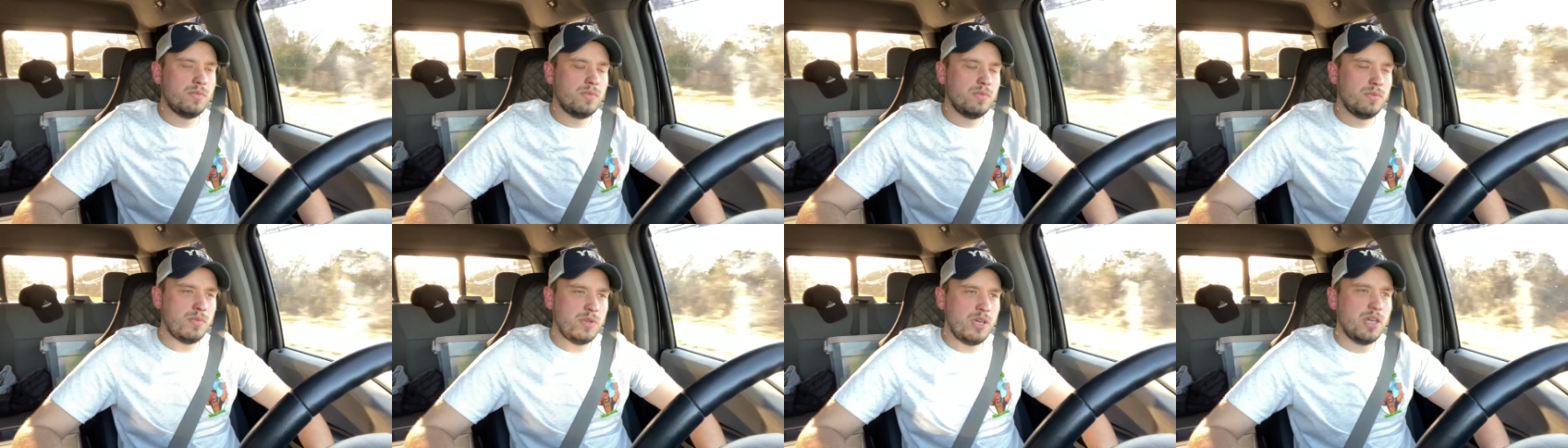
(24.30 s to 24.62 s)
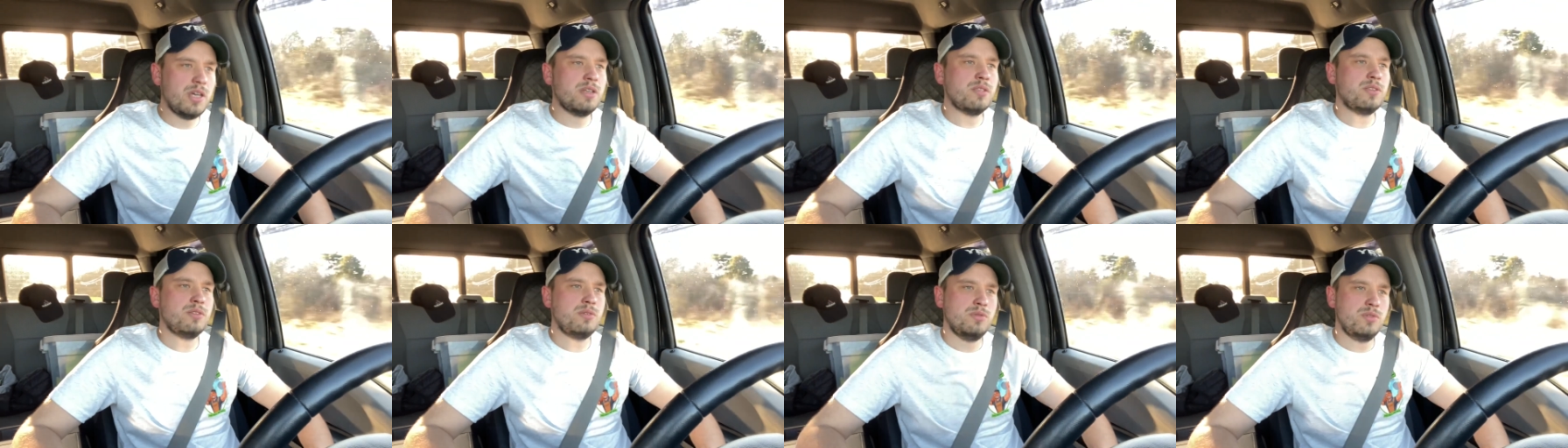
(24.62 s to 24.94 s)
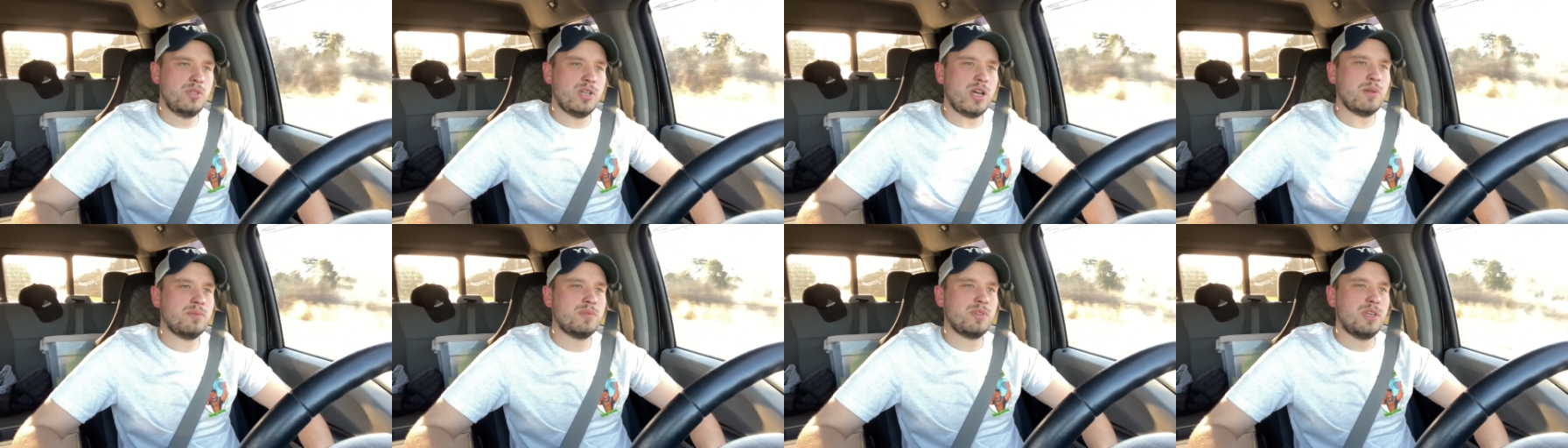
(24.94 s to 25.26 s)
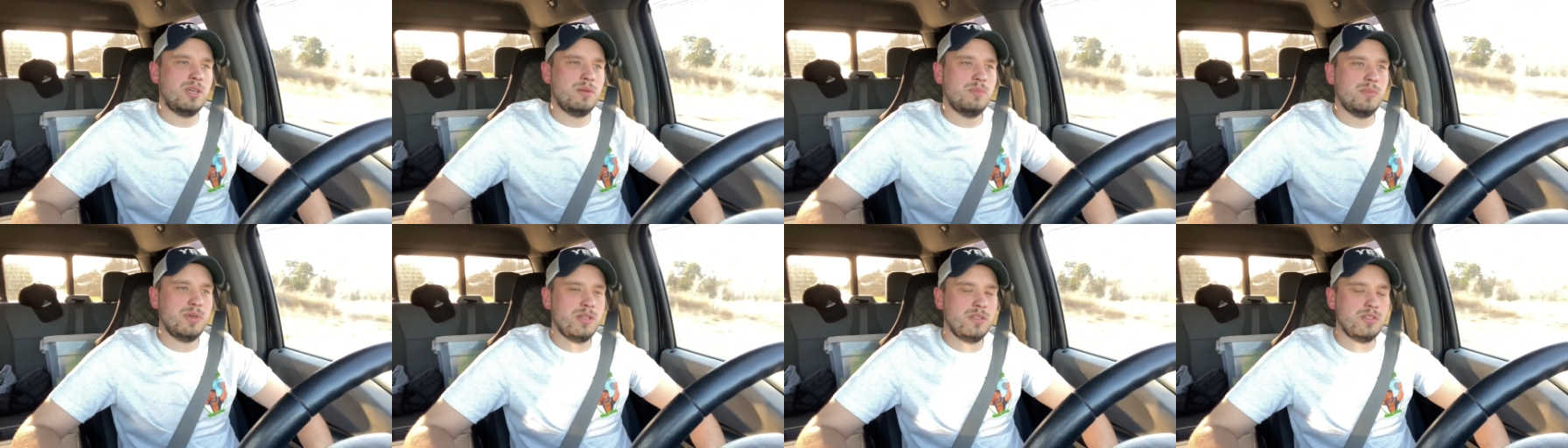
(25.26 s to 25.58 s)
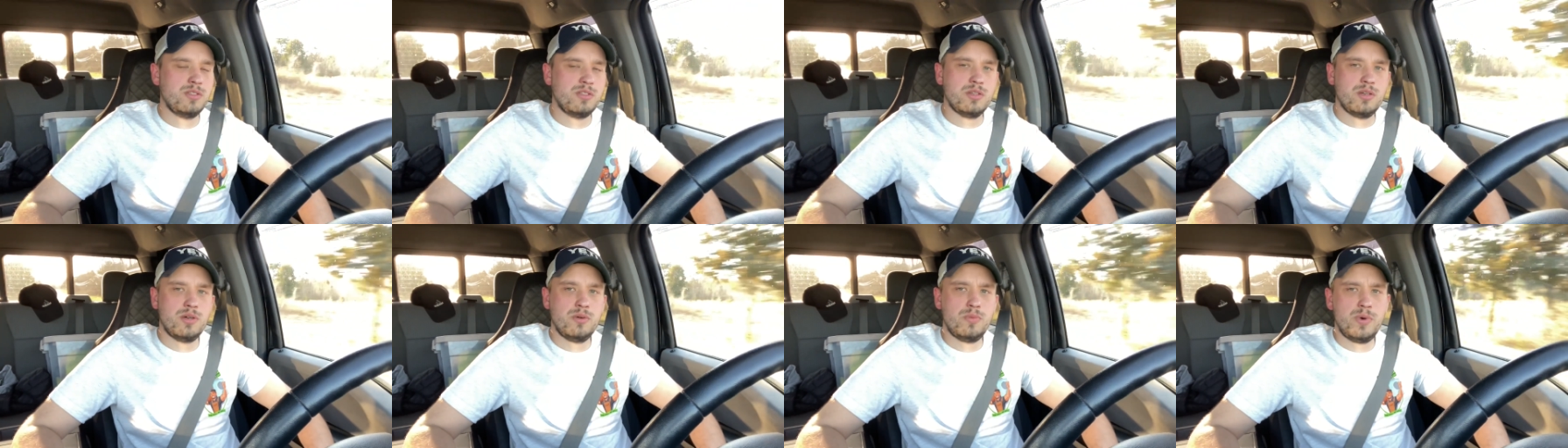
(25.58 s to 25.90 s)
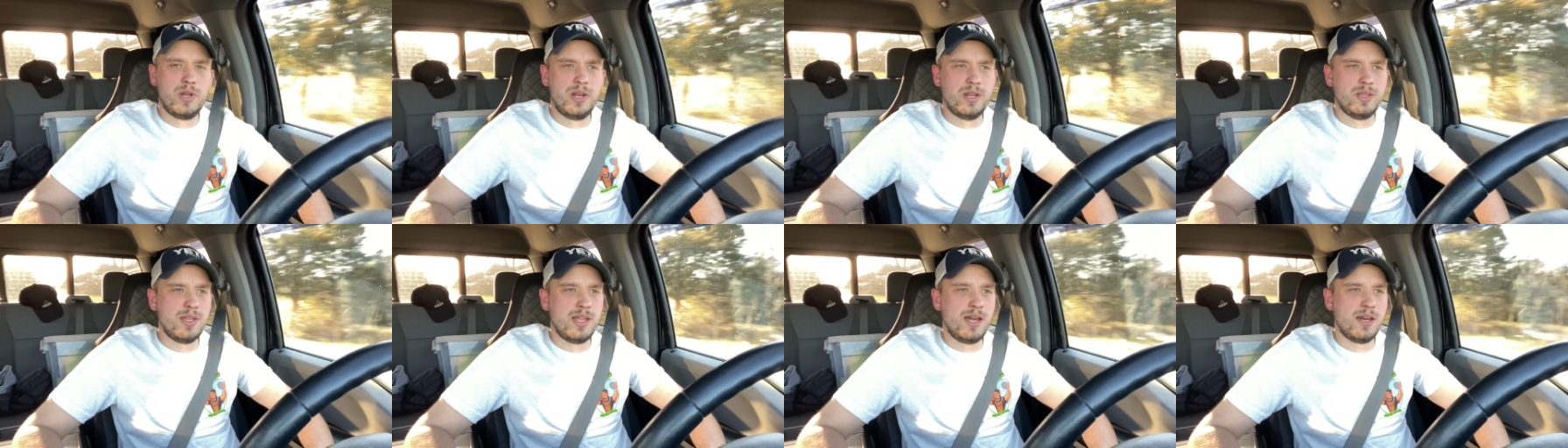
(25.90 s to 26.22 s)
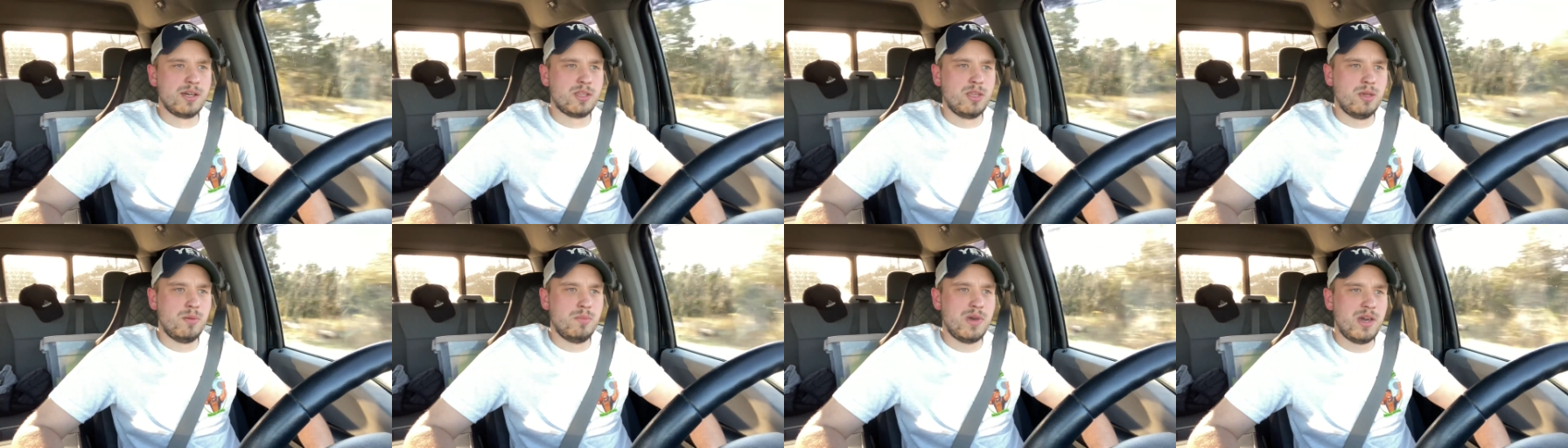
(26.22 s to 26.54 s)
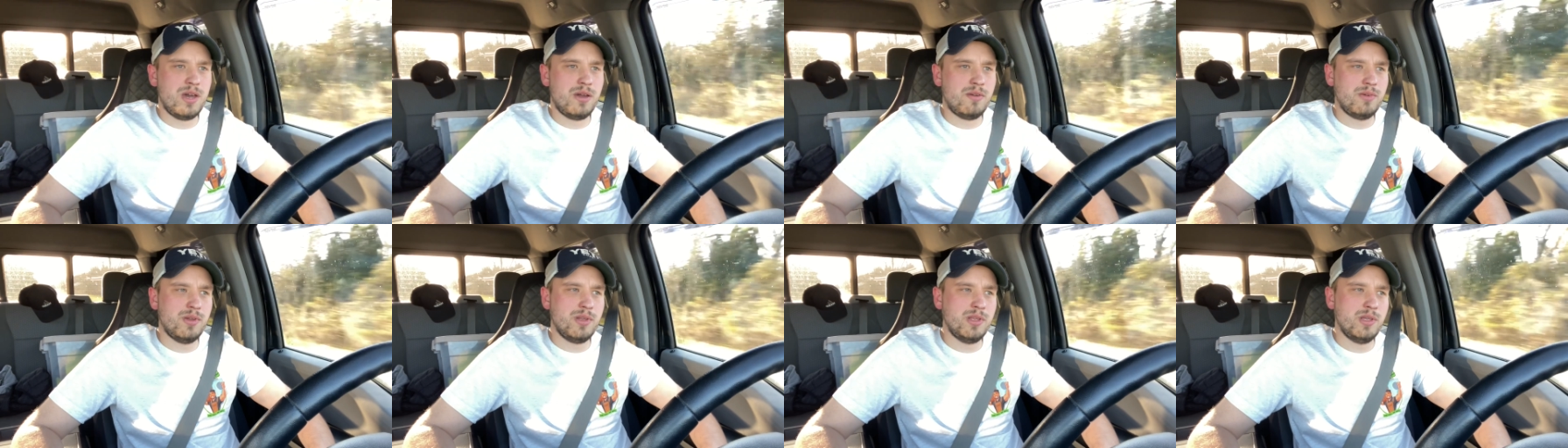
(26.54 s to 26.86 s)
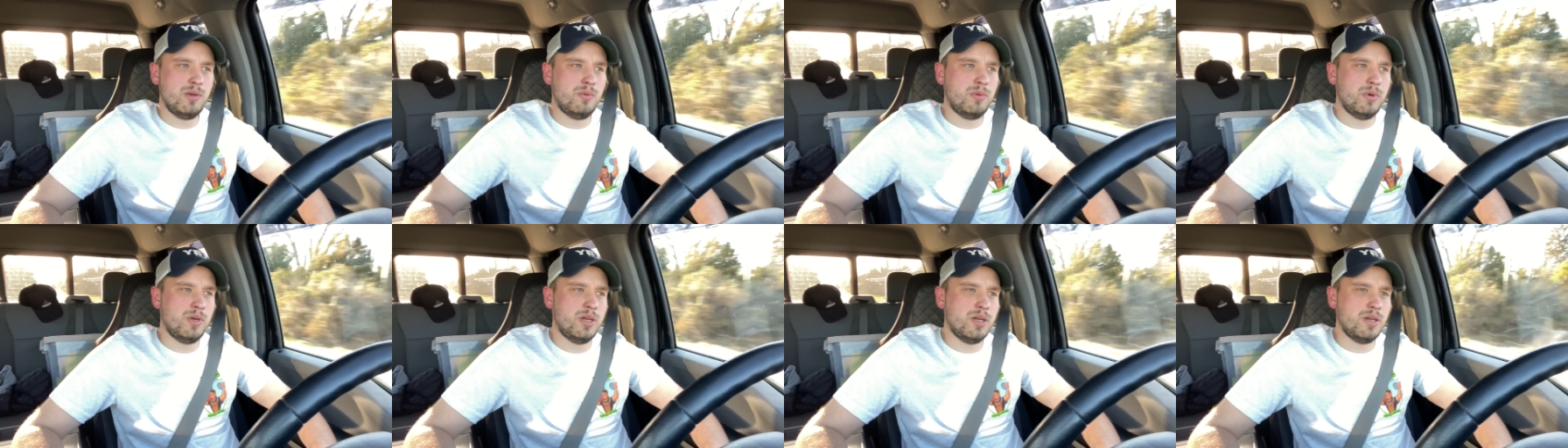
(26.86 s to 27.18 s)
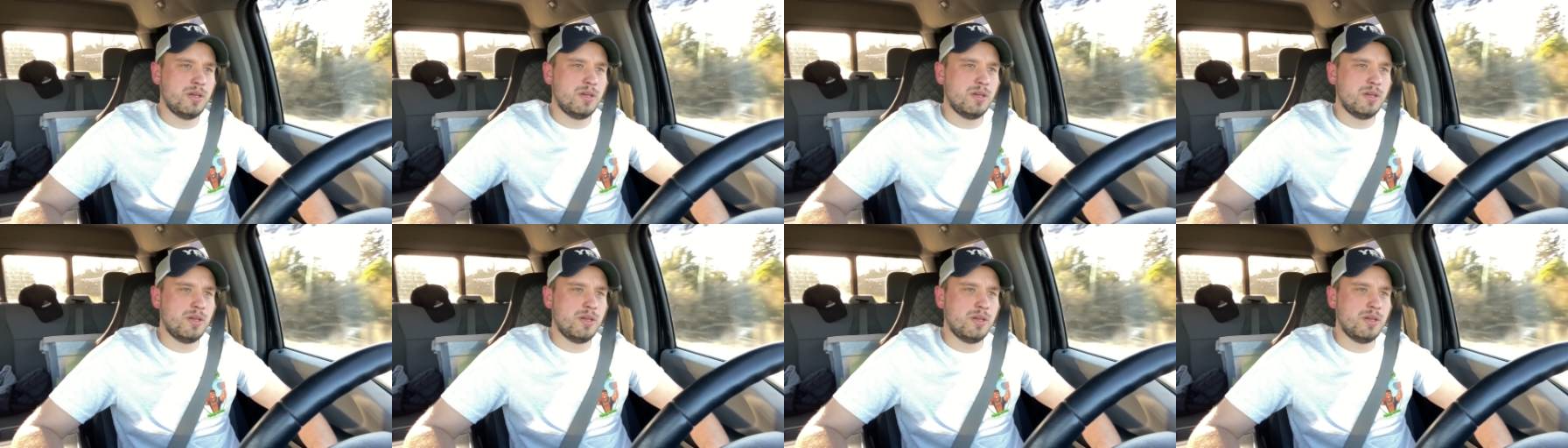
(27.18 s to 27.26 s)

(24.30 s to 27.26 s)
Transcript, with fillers: Yeah, two jobs came in. So, went and knocked them out really quick.